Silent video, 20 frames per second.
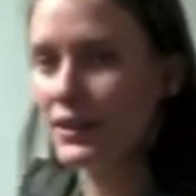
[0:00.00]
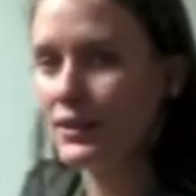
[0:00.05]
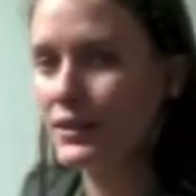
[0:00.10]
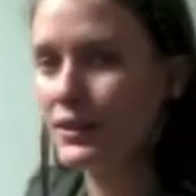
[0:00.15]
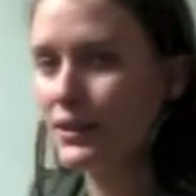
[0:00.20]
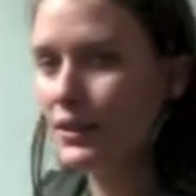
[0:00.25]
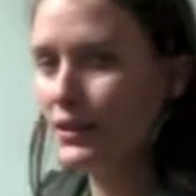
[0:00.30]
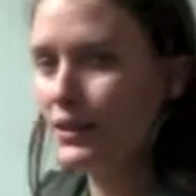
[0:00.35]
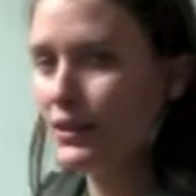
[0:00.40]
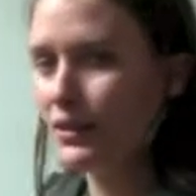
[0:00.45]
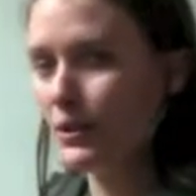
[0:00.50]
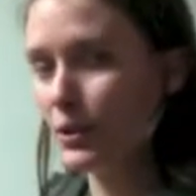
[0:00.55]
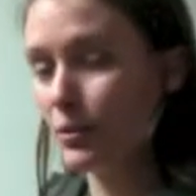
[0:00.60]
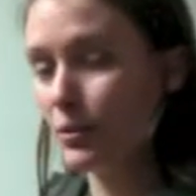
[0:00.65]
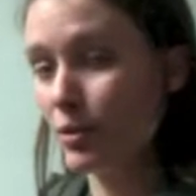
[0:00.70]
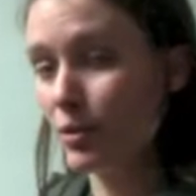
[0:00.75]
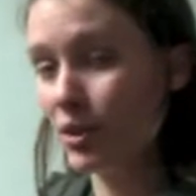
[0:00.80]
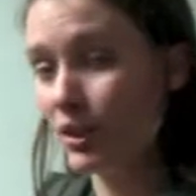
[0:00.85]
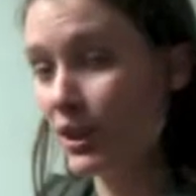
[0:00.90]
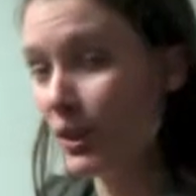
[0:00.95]
rhythm
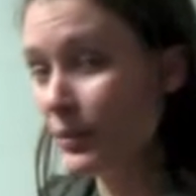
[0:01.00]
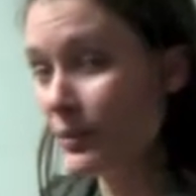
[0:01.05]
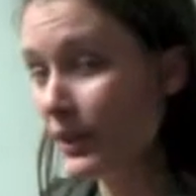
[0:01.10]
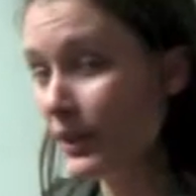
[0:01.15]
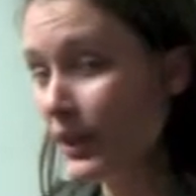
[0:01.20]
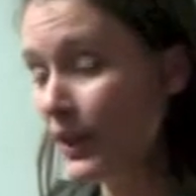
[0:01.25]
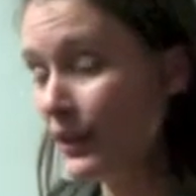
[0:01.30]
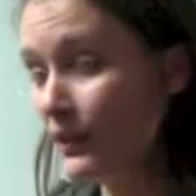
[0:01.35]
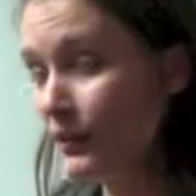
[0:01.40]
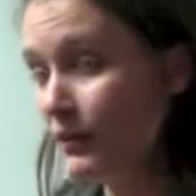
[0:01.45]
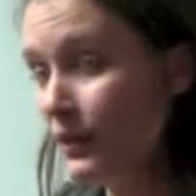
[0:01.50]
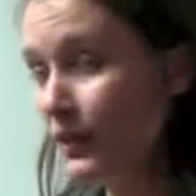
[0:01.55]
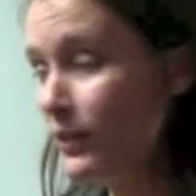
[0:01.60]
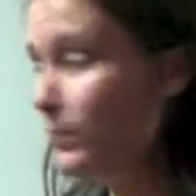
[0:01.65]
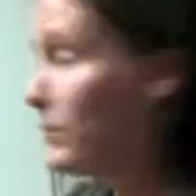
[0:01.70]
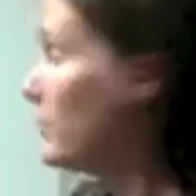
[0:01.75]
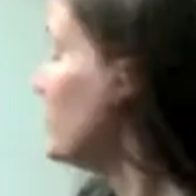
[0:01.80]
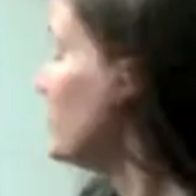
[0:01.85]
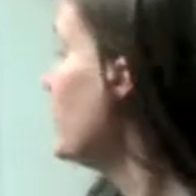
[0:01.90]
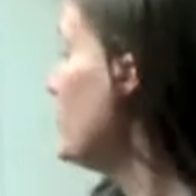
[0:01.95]
than to go from a
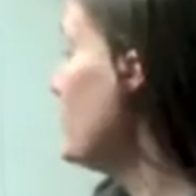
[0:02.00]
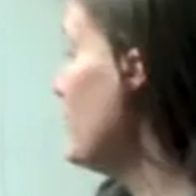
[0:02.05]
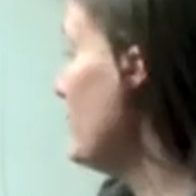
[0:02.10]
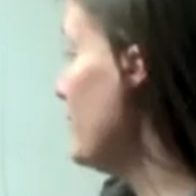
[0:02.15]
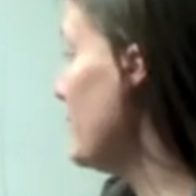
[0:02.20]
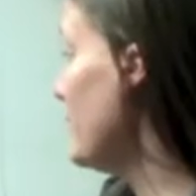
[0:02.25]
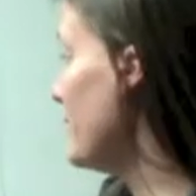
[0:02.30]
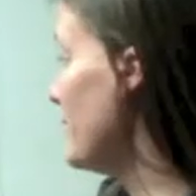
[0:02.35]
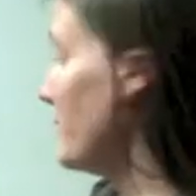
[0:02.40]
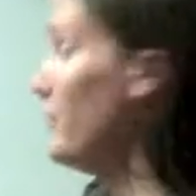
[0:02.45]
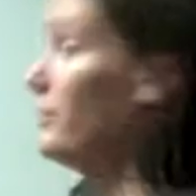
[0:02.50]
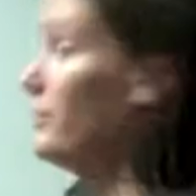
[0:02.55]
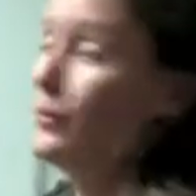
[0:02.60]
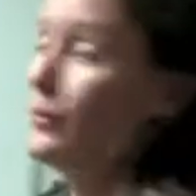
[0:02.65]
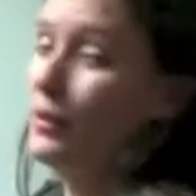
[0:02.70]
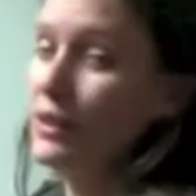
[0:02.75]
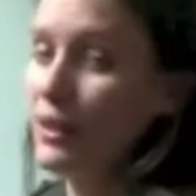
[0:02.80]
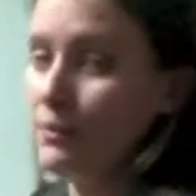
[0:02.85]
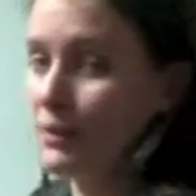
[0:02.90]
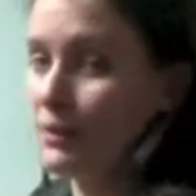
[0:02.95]
complicated rhythm to
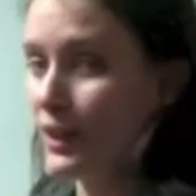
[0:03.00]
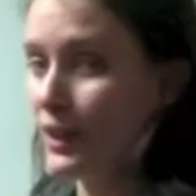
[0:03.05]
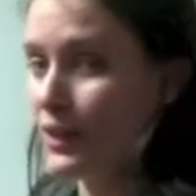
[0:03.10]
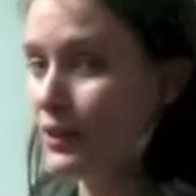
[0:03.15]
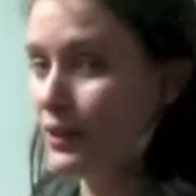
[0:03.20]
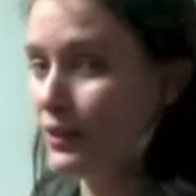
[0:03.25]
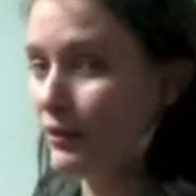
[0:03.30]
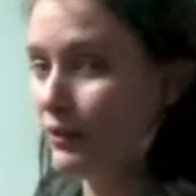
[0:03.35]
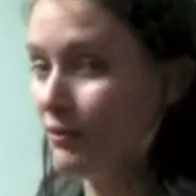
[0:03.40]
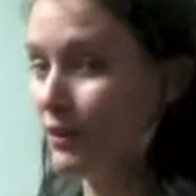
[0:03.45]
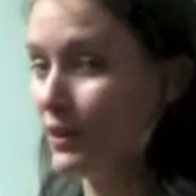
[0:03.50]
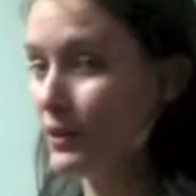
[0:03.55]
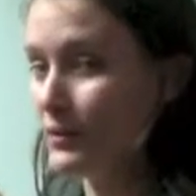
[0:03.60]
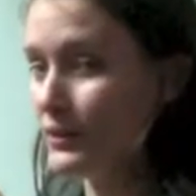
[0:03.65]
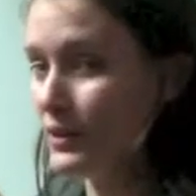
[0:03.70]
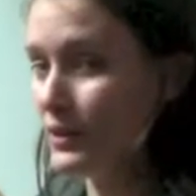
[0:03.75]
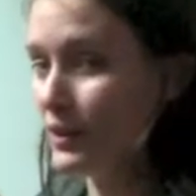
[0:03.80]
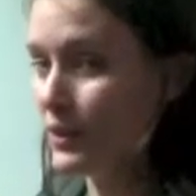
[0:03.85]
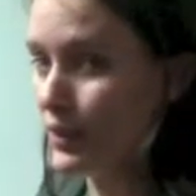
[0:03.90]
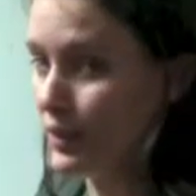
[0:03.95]
3 tas.
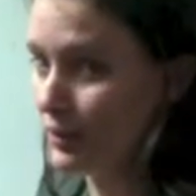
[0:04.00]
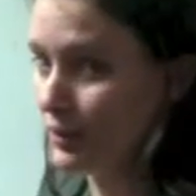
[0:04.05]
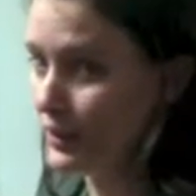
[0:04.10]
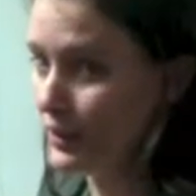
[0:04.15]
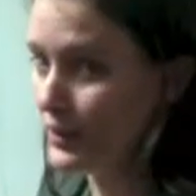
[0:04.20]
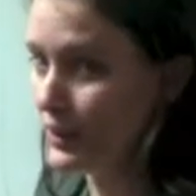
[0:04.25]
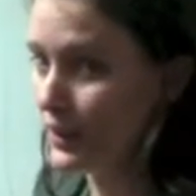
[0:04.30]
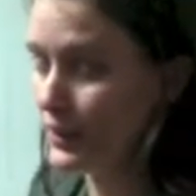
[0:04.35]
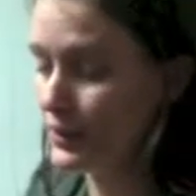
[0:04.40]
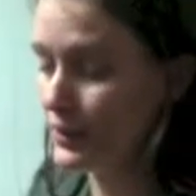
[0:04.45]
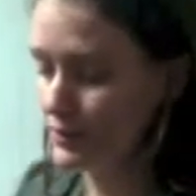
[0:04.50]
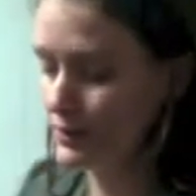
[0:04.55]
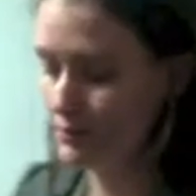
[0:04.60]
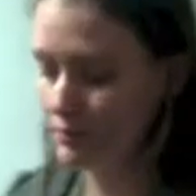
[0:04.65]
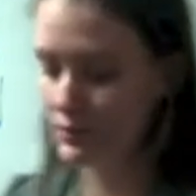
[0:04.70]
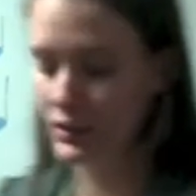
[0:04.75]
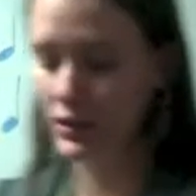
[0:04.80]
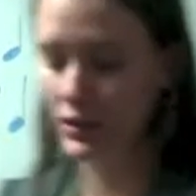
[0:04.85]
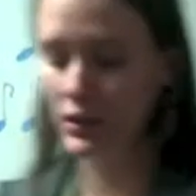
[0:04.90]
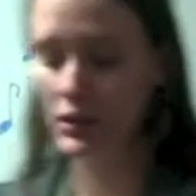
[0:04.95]
Okay,
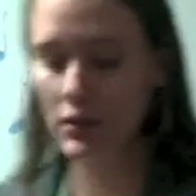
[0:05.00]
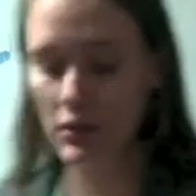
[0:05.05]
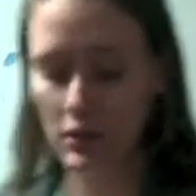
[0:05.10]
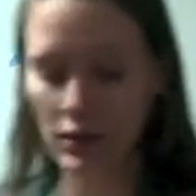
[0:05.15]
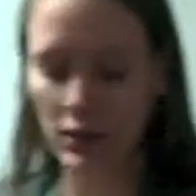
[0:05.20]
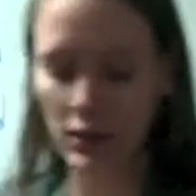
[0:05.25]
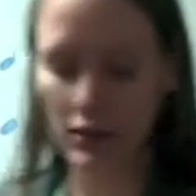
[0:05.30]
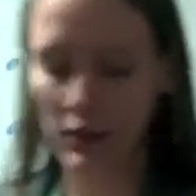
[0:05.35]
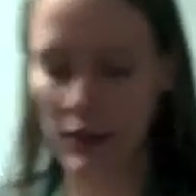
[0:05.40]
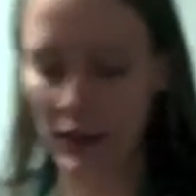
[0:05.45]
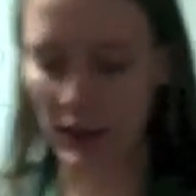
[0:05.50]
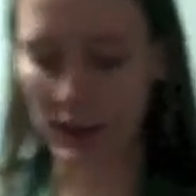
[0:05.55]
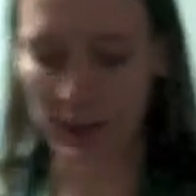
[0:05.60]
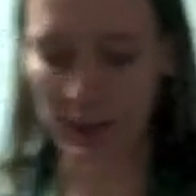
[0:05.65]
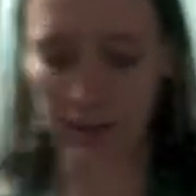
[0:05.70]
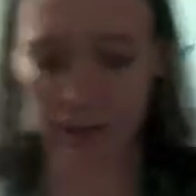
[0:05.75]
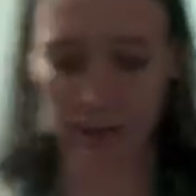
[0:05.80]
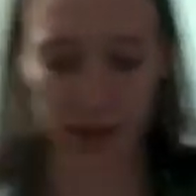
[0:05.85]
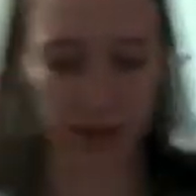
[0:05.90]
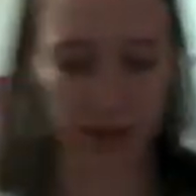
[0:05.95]
so we have
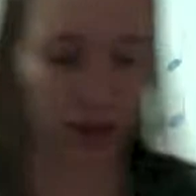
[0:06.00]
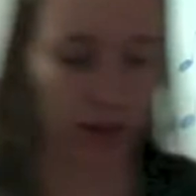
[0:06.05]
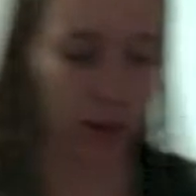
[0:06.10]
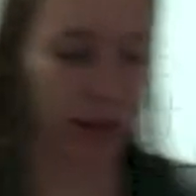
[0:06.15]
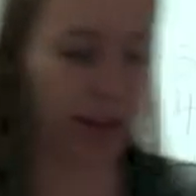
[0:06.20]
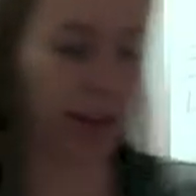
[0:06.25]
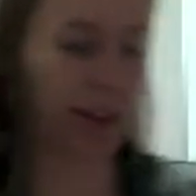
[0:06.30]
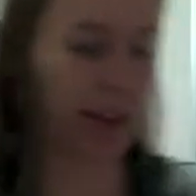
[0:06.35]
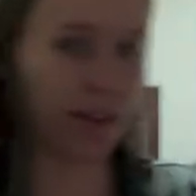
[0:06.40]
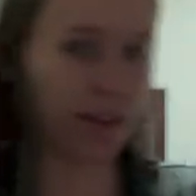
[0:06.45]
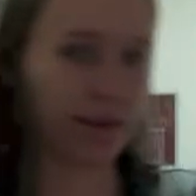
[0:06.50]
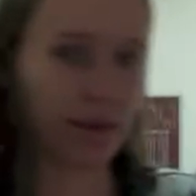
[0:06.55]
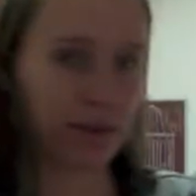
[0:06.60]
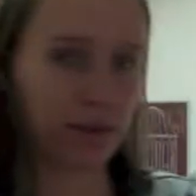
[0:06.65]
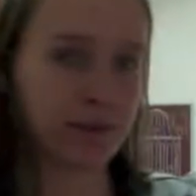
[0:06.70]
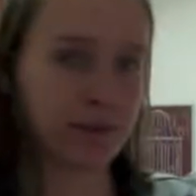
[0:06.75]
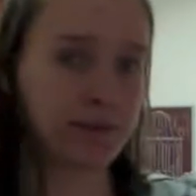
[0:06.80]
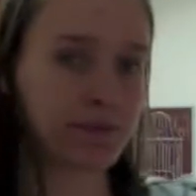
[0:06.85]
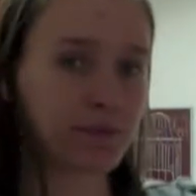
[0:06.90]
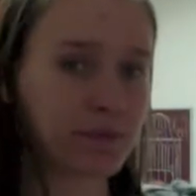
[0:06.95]
these
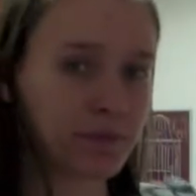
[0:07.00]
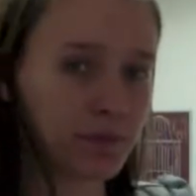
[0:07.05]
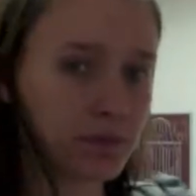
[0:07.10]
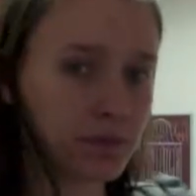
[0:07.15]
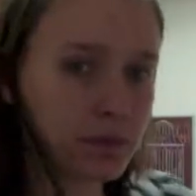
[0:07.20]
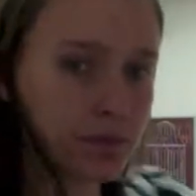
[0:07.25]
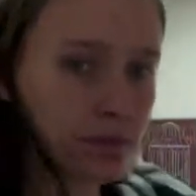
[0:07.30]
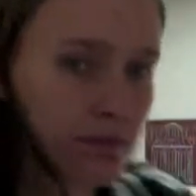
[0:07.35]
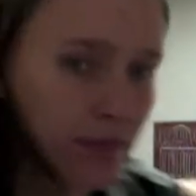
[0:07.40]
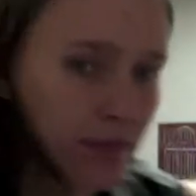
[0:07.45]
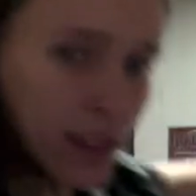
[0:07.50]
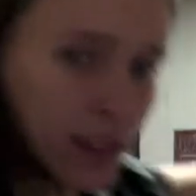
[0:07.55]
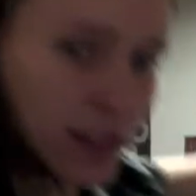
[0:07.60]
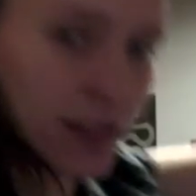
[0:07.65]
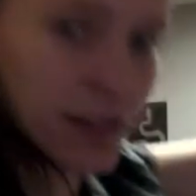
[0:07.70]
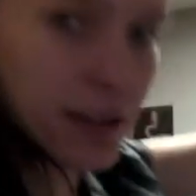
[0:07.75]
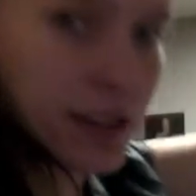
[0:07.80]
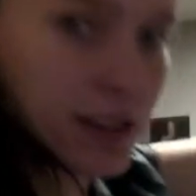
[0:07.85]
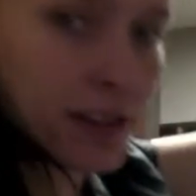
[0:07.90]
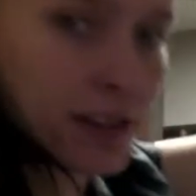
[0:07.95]
3 different ropes,
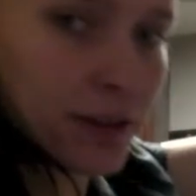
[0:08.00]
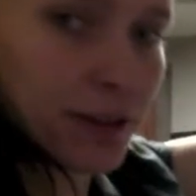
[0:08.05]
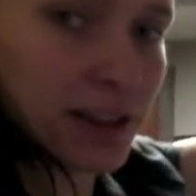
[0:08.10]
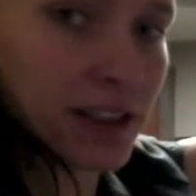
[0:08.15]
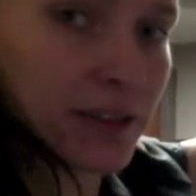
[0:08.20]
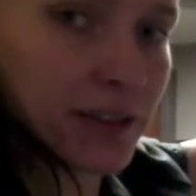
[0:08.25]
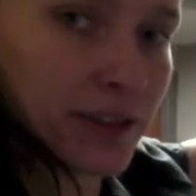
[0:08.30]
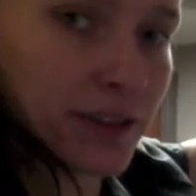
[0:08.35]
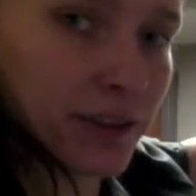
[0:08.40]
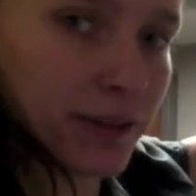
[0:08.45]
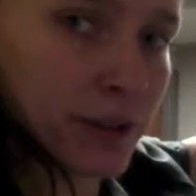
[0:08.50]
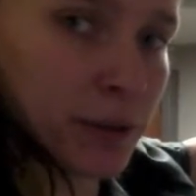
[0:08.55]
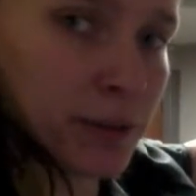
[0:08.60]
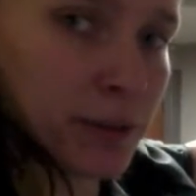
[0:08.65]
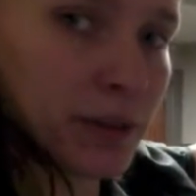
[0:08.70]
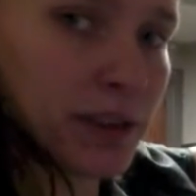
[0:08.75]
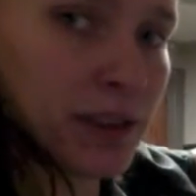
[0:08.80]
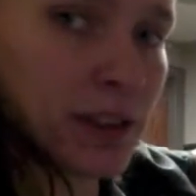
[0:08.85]
and